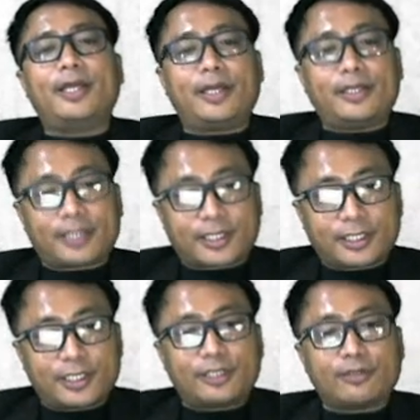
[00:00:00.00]

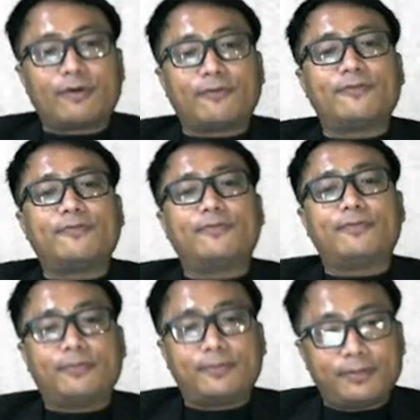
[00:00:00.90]
succession of
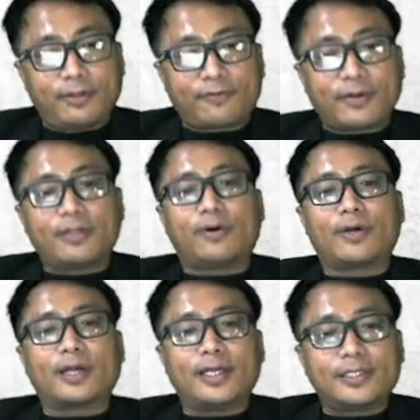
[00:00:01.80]
different
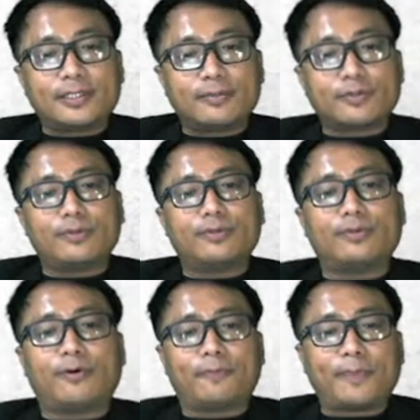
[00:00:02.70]
organisms,
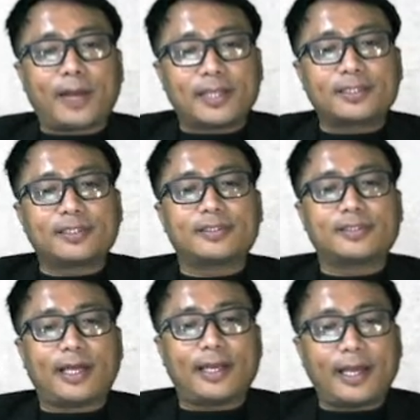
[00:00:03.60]
of
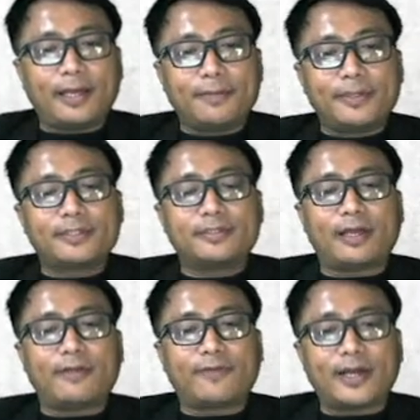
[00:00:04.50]
plants and animals,
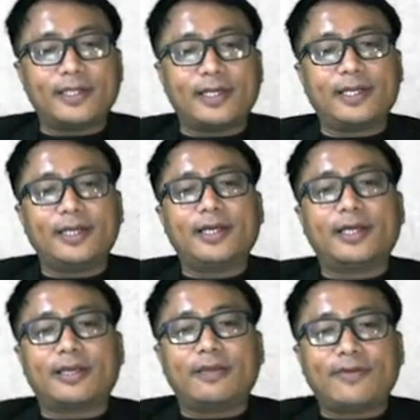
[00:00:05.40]
and finally
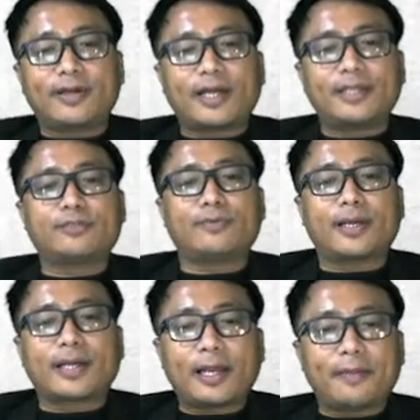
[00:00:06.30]
giving rise to
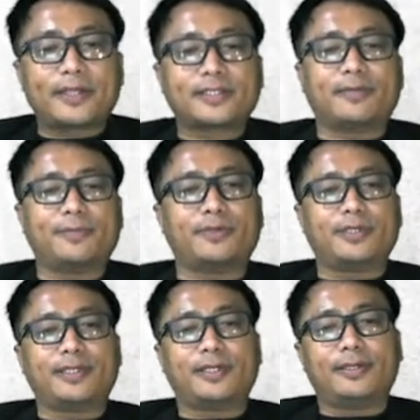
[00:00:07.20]
a climax
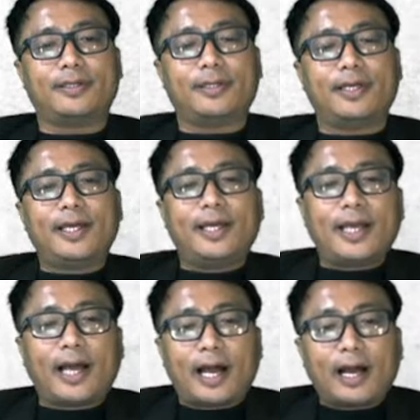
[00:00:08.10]
community.
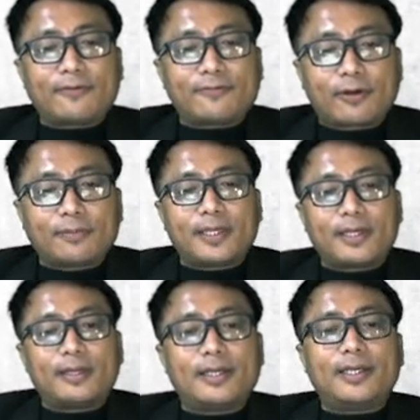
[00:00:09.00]
From
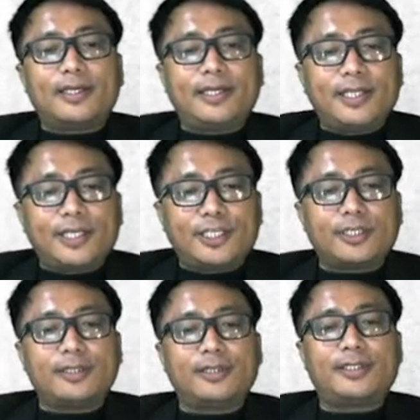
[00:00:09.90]
the
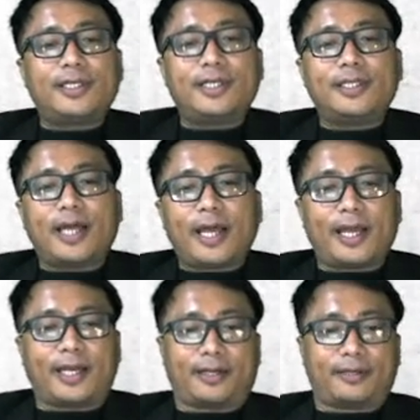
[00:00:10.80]
initial till the
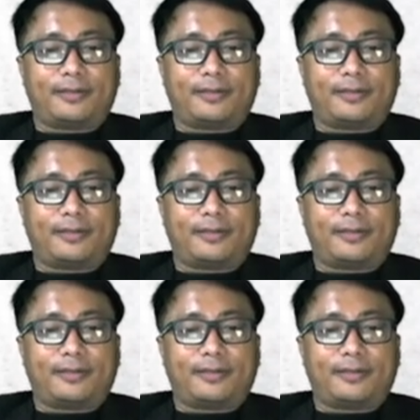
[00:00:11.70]
end,